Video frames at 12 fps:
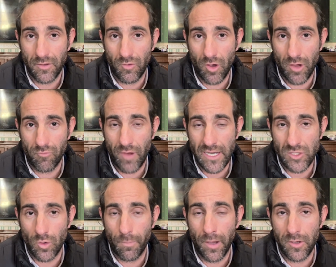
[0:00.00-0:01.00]
race
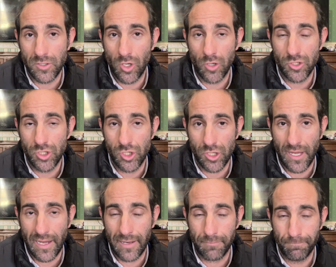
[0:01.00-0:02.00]
to oppose Constitution
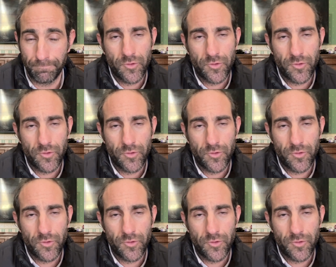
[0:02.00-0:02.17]
Hill in.